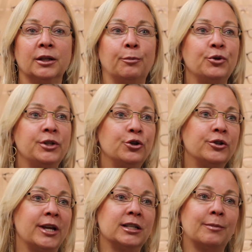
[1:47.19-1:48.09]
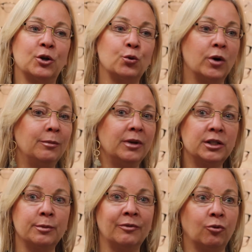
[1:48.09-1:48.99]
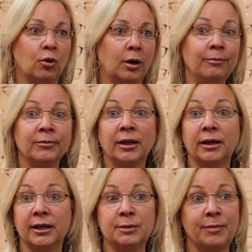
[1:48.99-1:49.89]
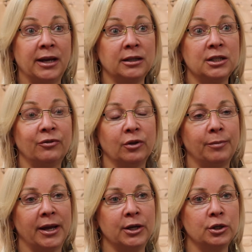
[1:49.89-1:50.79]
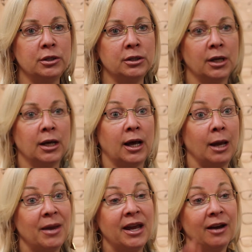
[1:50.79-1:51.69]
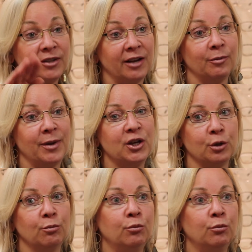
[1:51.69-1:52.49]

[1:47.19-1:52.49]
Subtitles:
The procedure takes about 20 minutes to perform. It's painless for the patients. I may have to have the patient